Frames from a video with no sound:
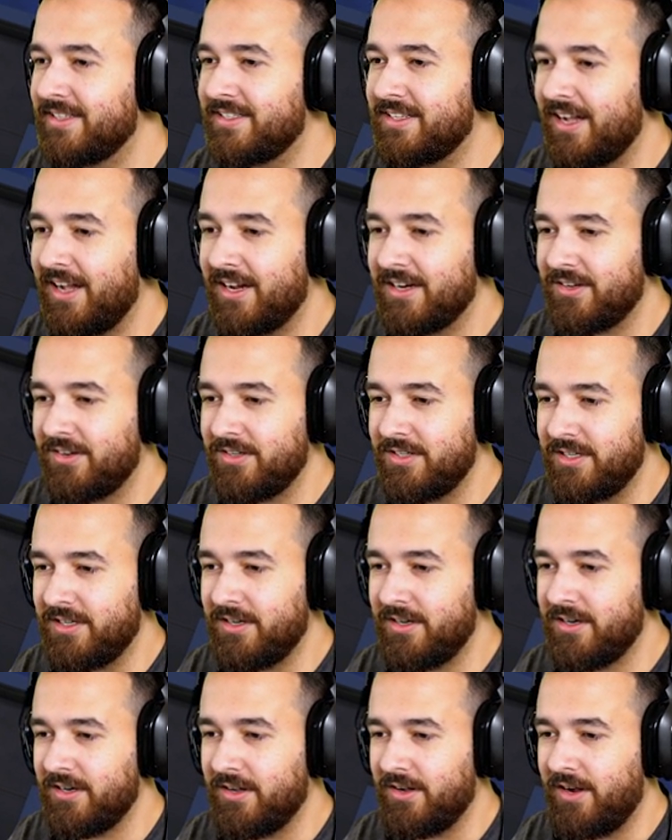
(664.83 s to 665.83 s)
Discard content.
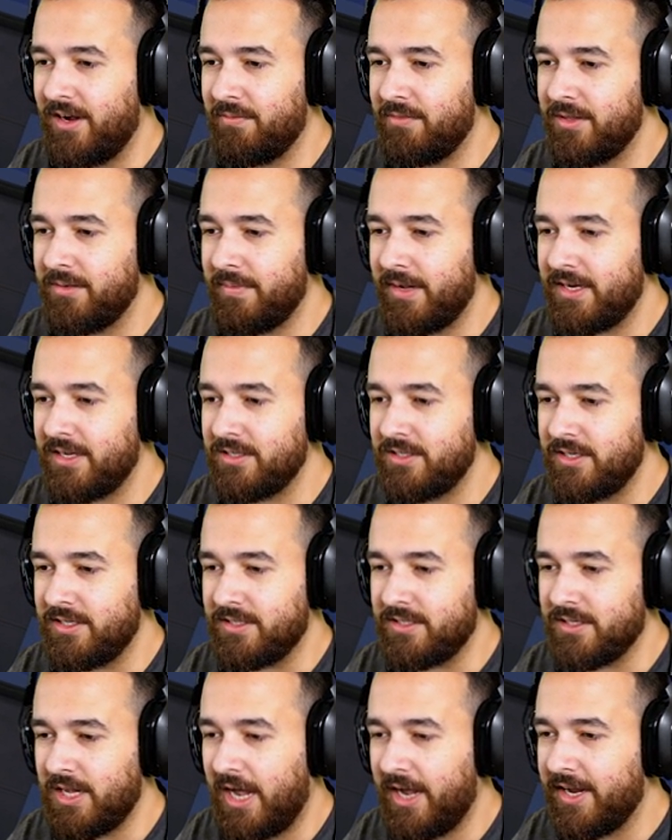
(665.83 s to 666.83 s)
No, no, no. I want the mac and
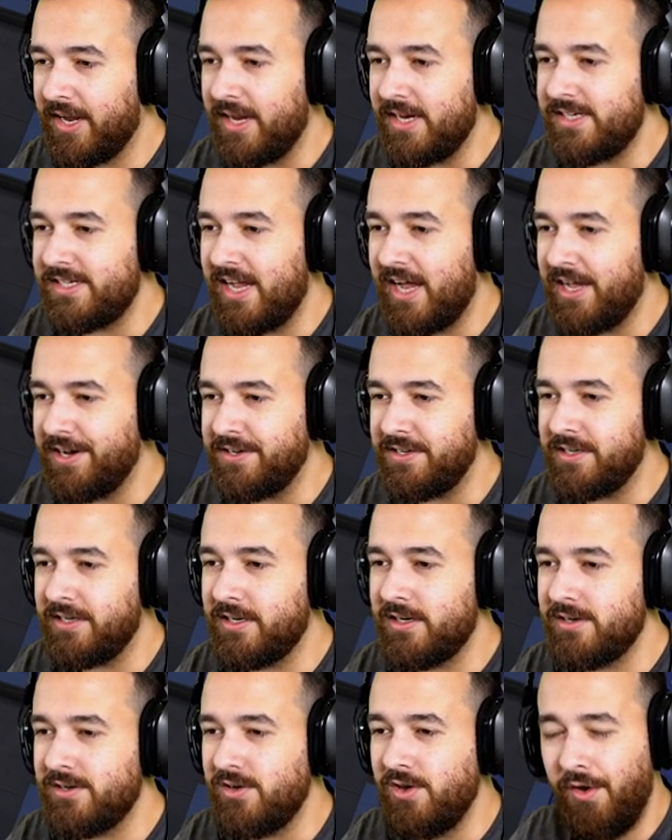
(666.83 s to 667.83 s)
cheese. Okay, Dad, you need
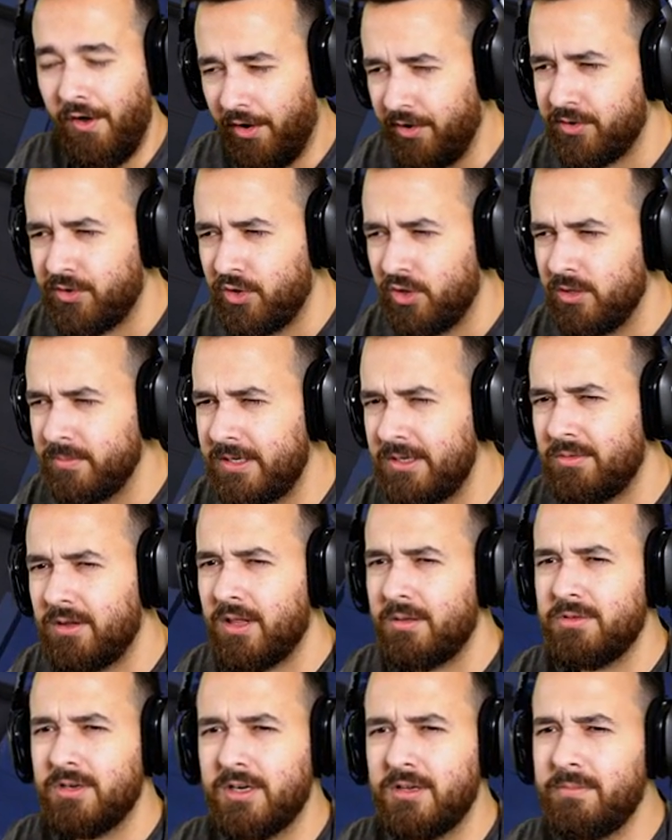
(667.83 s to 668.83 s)
to not call me while
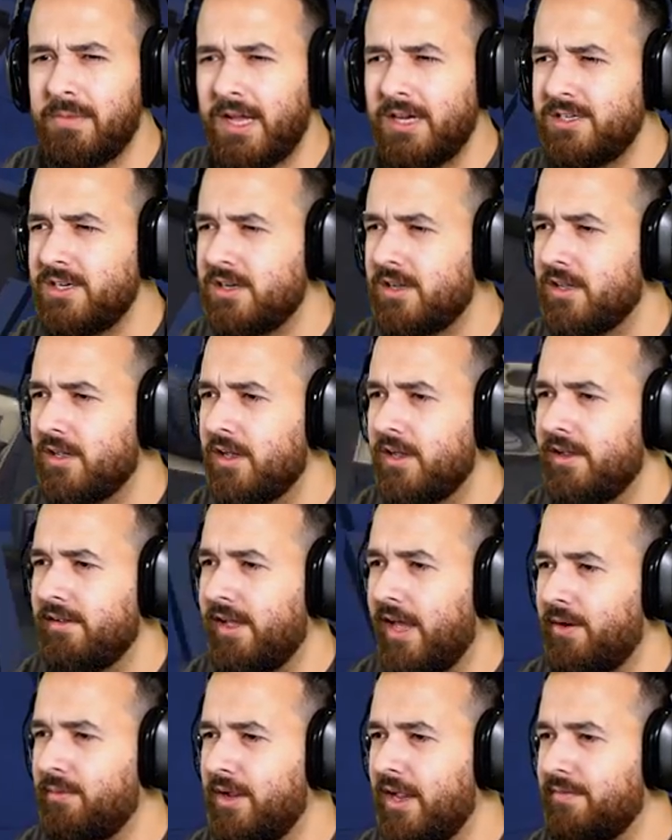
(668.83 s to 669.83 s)
I'm trying to magic?
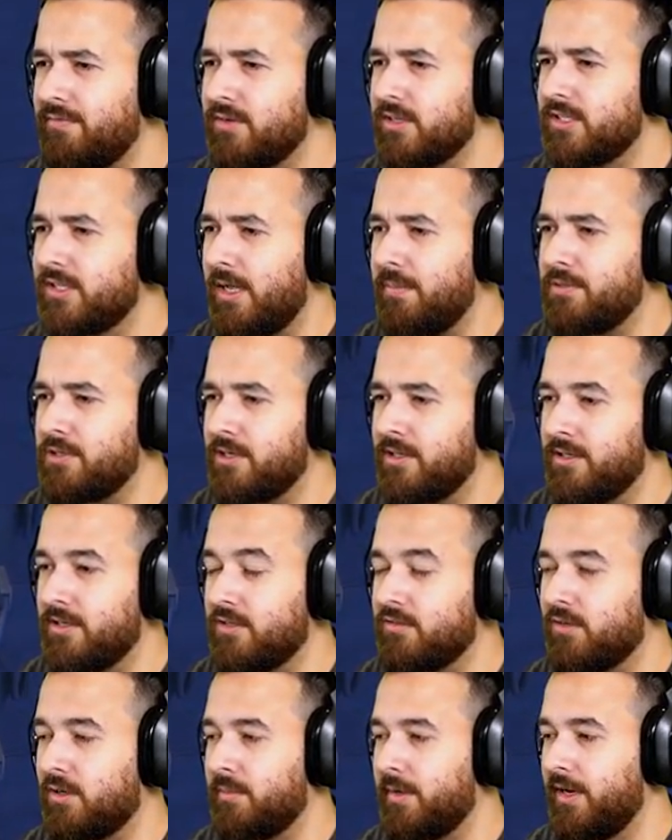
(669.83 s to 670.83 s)
How do we have reception in
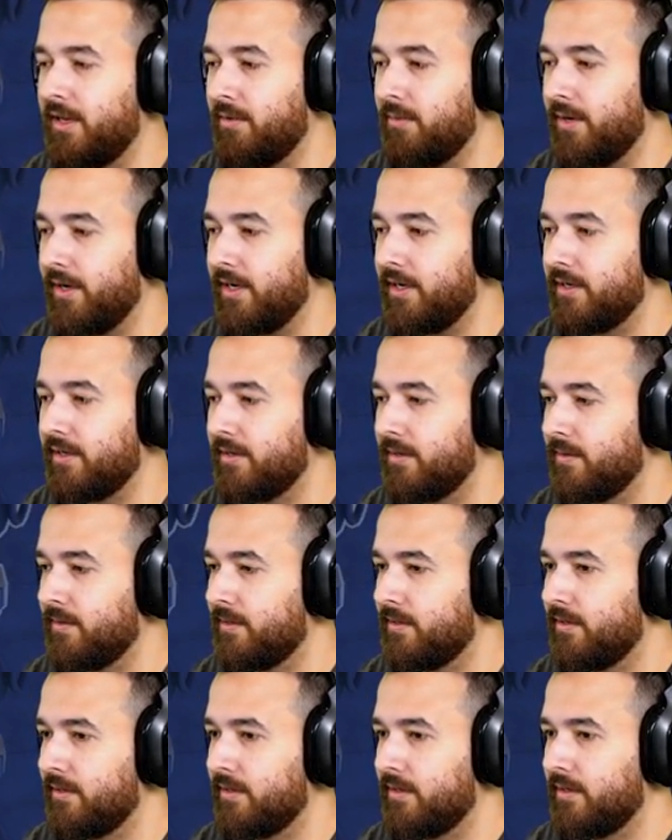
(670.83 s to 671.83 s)
this realm anyway?
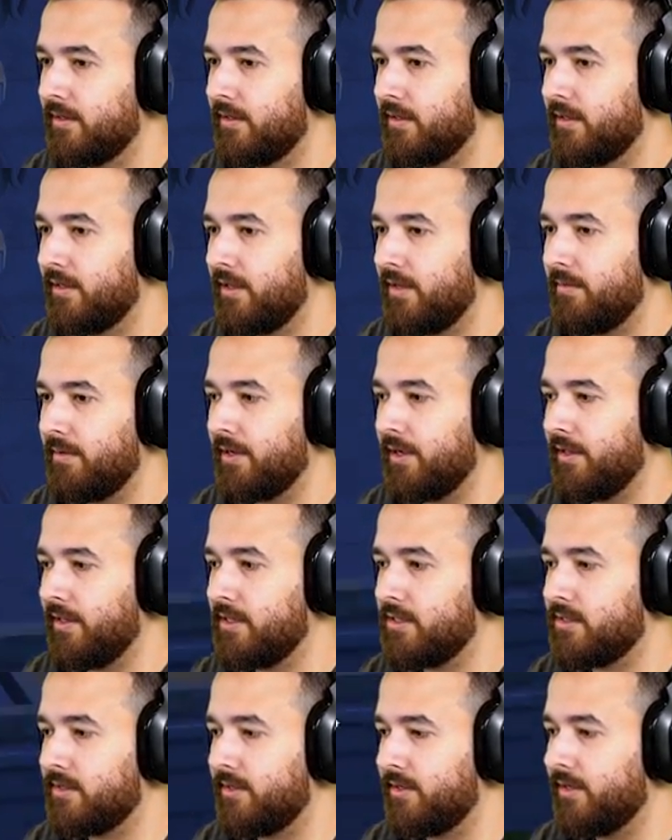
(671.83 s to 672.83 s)
There we go.
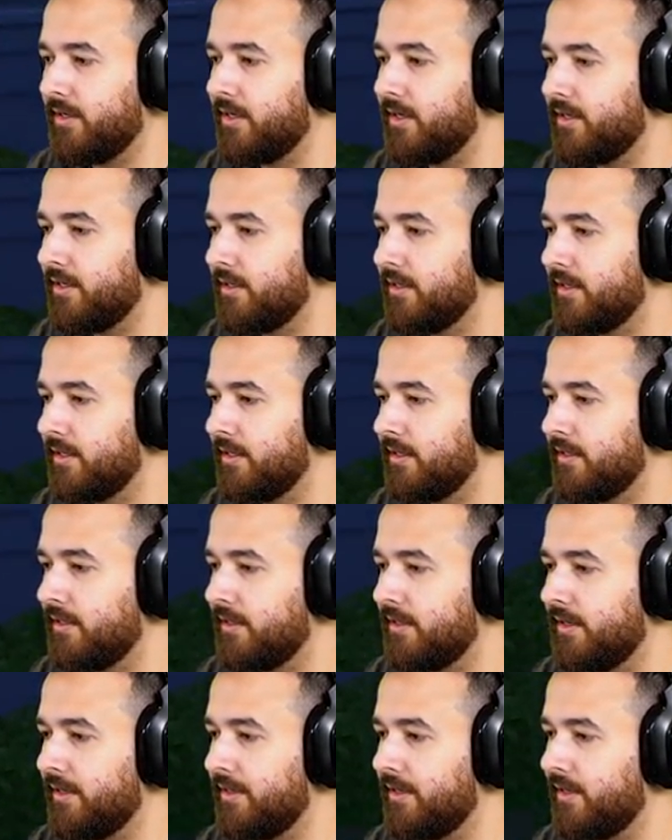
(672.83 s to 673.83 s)
That's good.
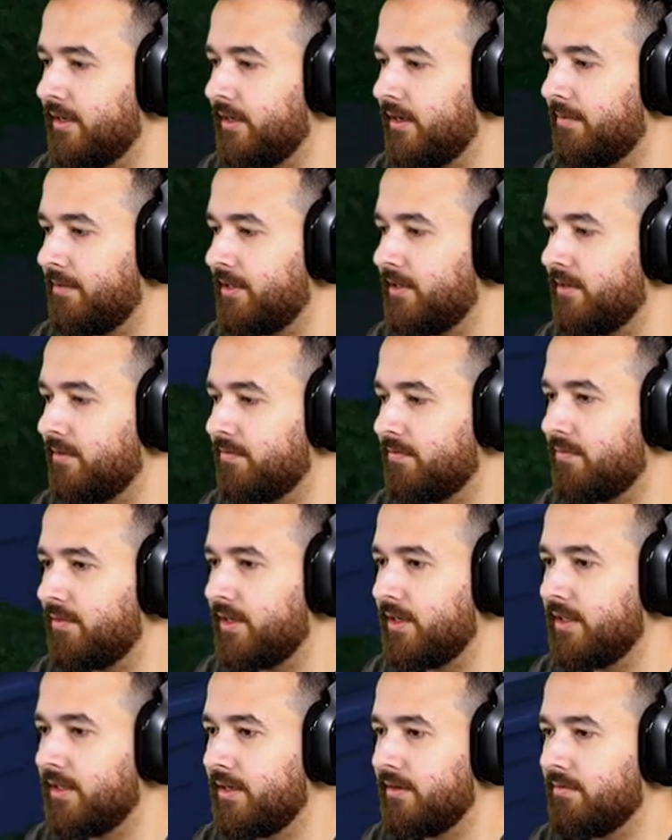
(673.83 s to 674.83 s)
And then, I mean, don't
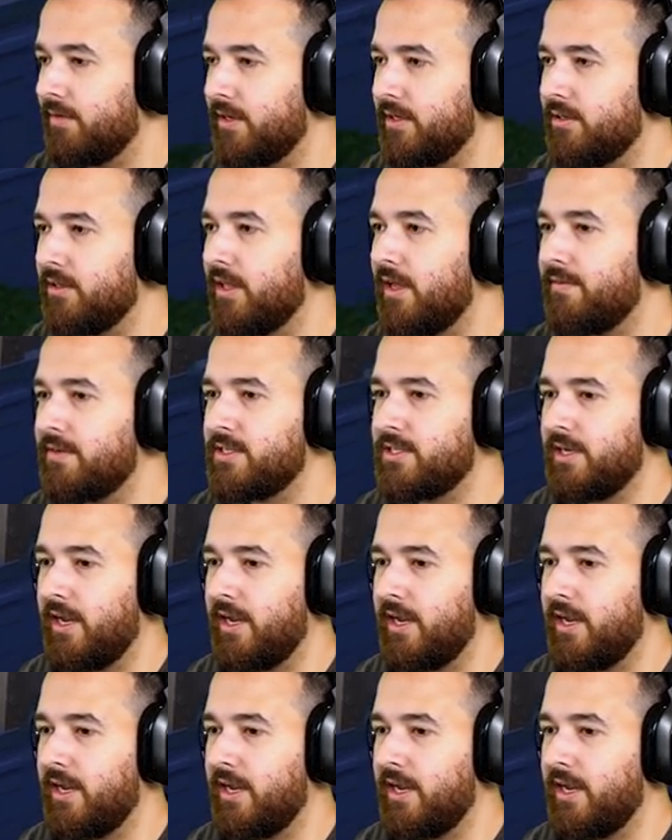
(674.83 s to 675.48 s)
really... Wait, do they have a